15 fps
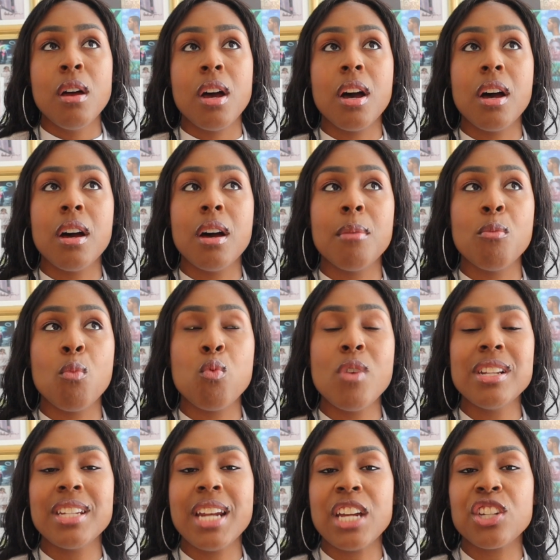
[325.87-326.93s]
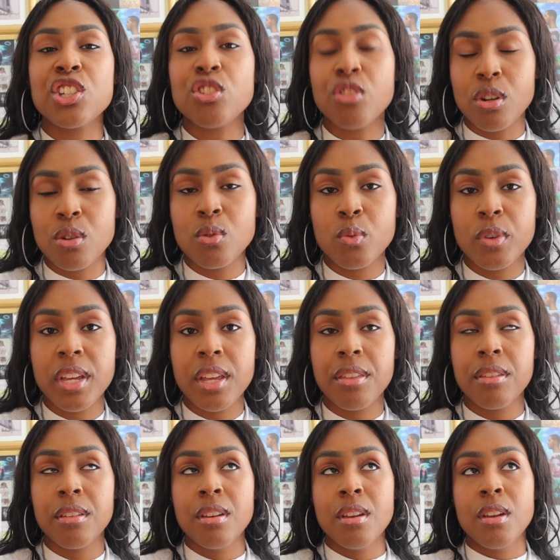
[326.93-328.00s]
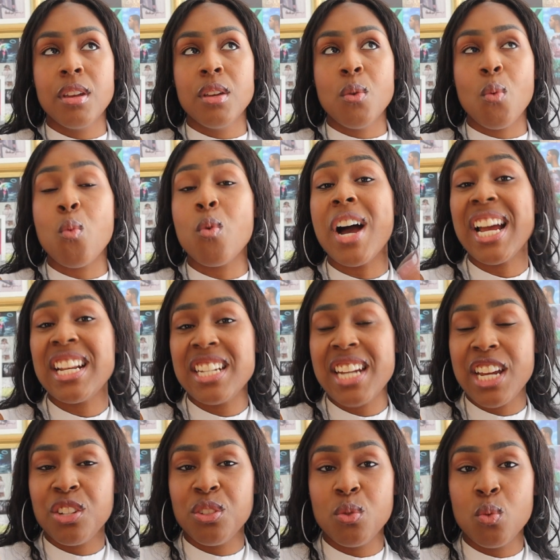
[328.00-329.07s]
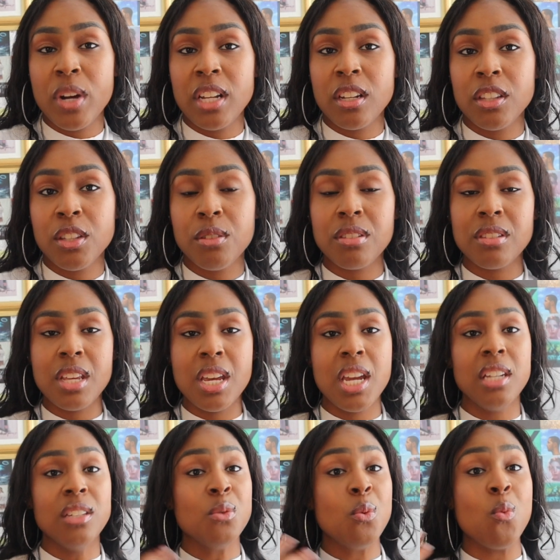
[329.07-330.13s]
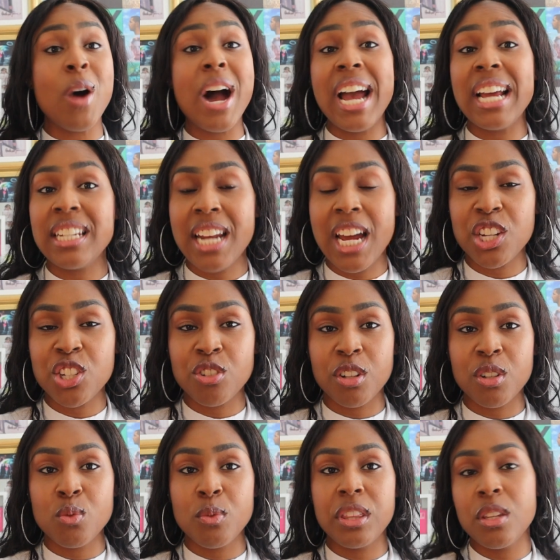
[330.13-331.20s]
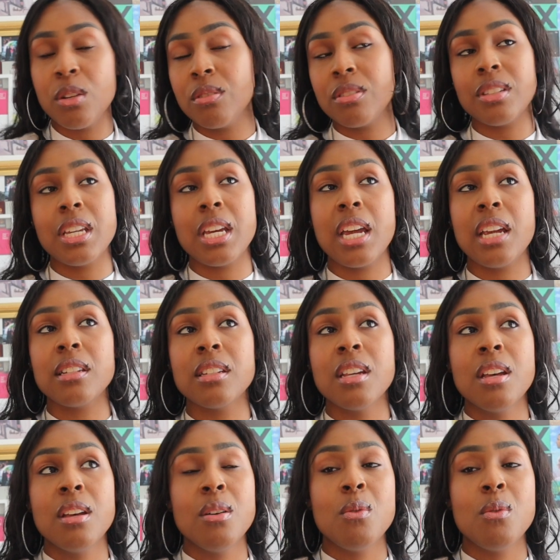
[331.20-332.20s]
What did I struggle with? Why did I do well on those things? Why did I struggle with those things?